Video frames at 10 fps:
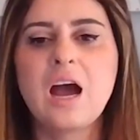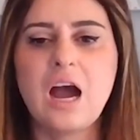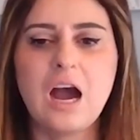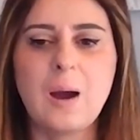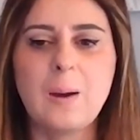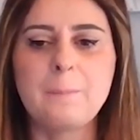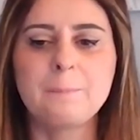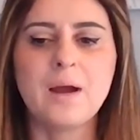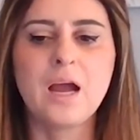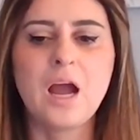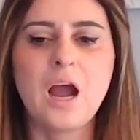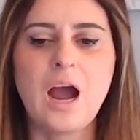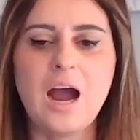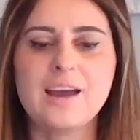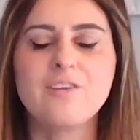Um,
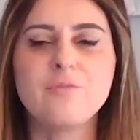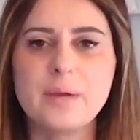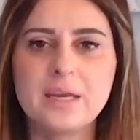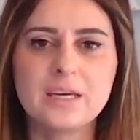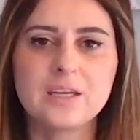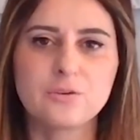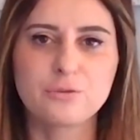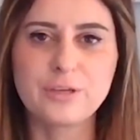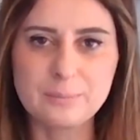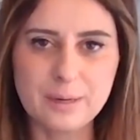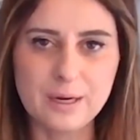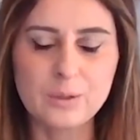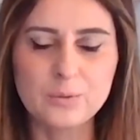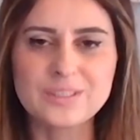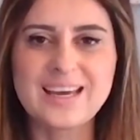I have been in a
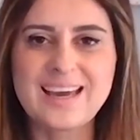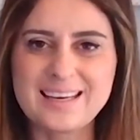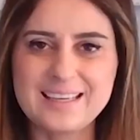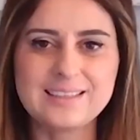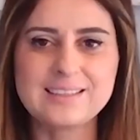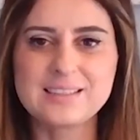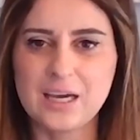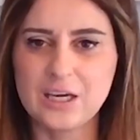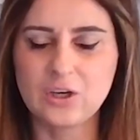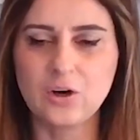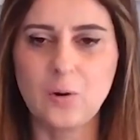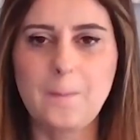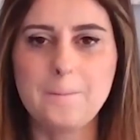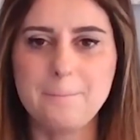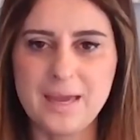rebound headache cycle
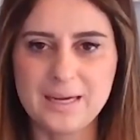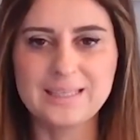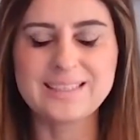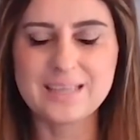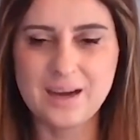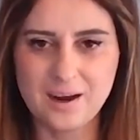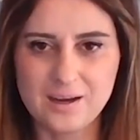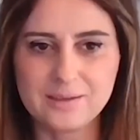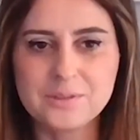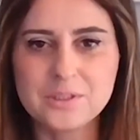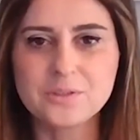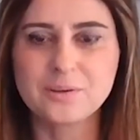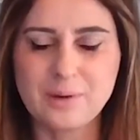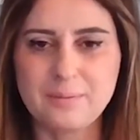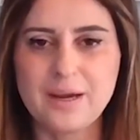many times during
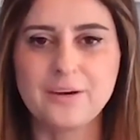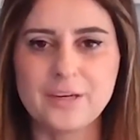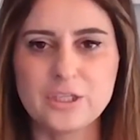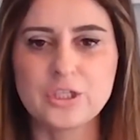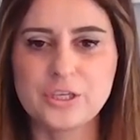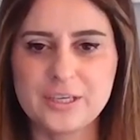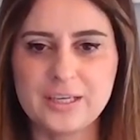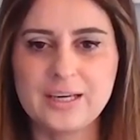my migraine journey,